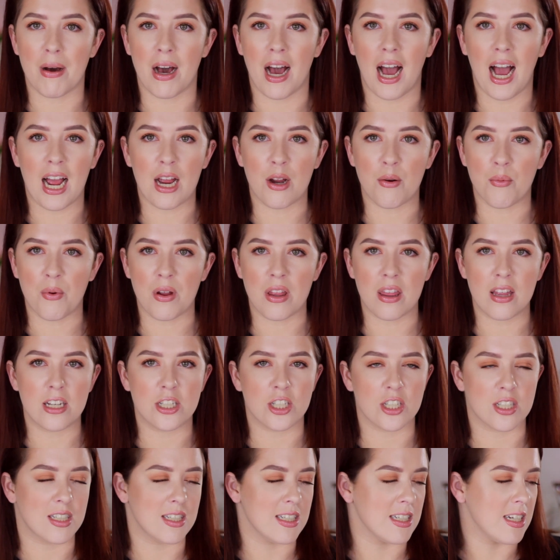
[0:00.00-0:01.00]
but I
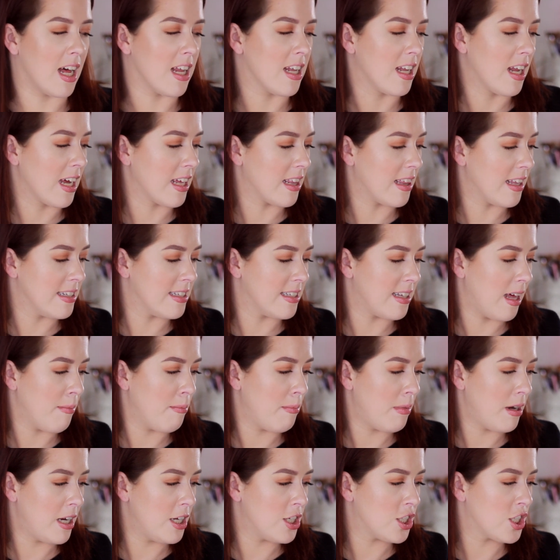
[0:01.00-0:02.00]
really just did not like this
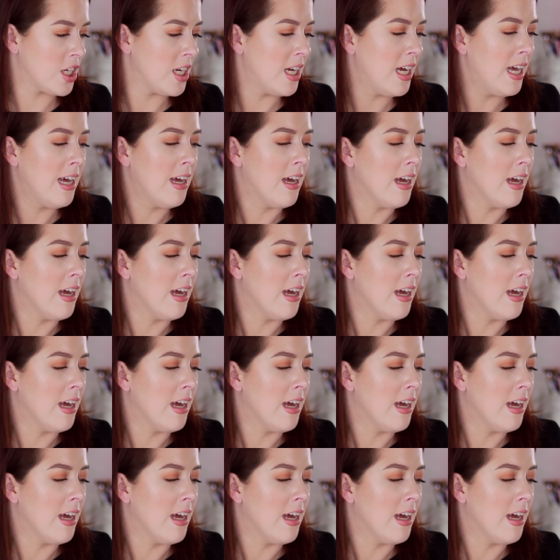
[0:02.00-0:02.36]
that much.